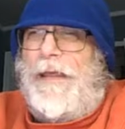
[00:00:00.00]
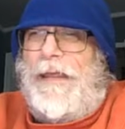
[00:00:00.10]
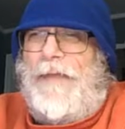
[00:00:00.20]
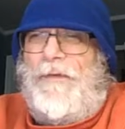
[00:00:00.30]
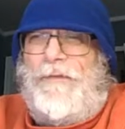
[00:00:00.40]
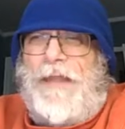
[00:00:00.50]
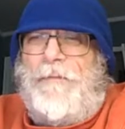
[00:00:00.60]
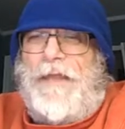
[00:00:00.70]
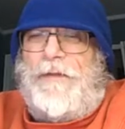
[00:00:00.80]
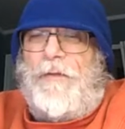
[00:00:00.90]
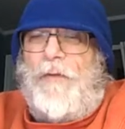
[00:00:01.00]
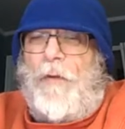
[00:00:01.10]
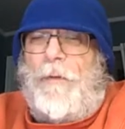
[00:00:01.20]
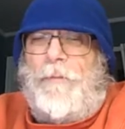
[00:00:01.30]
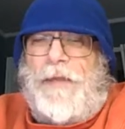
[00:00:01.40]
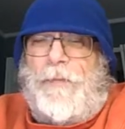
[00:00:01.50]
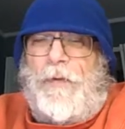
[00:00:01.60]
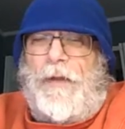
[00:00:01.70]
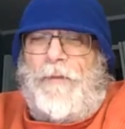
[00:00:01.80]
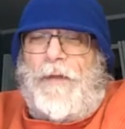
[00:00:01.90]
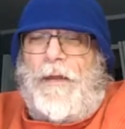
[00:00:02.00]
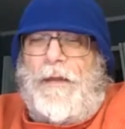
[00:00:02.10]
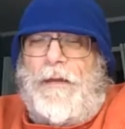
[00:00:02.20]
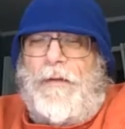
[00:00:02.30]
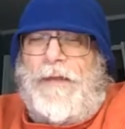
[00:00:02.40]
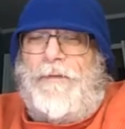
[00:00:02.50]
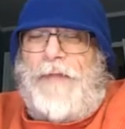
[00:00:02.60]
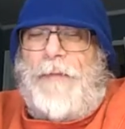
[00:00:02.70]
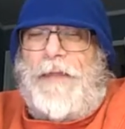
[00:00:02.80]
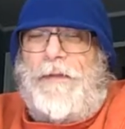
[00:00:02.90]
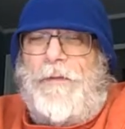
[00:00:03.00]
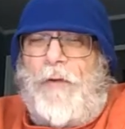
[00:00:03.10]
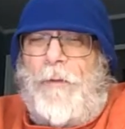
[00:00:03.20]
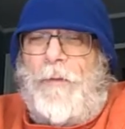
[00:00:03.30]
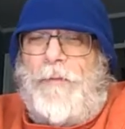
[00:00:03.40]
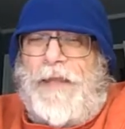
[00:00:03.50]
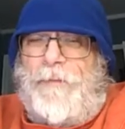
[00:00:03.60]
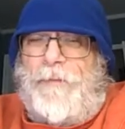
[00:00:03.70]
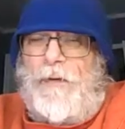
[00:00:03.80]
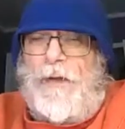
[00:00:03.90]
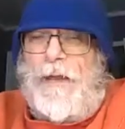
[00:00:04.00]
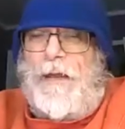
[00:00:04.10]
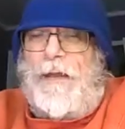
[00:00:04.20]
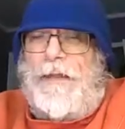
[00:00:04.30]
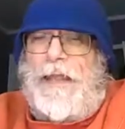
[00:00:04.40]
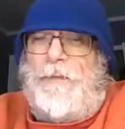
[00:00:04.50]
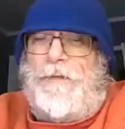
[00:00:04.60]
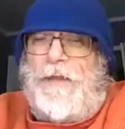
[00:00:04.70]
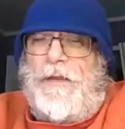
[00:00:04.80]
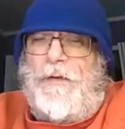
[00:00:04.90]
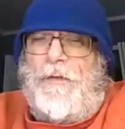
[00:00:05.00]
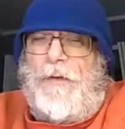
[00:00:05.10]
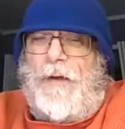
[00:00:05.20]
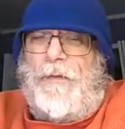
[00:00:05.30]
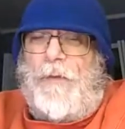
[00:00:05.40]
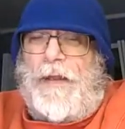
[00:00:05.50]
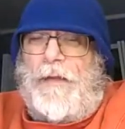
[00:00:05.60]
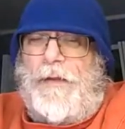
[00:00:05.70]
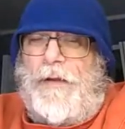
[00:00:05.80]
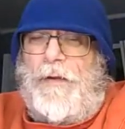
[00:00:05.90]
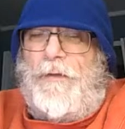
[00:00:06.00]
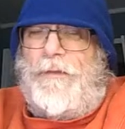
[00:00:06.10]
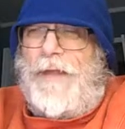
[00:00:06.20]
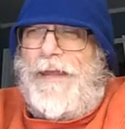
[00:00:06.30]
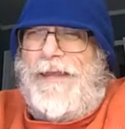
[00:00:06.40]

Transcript: even if they meet the normal people of the, uh, you know, even if they meet the normal people in the MCU or the regular heroes,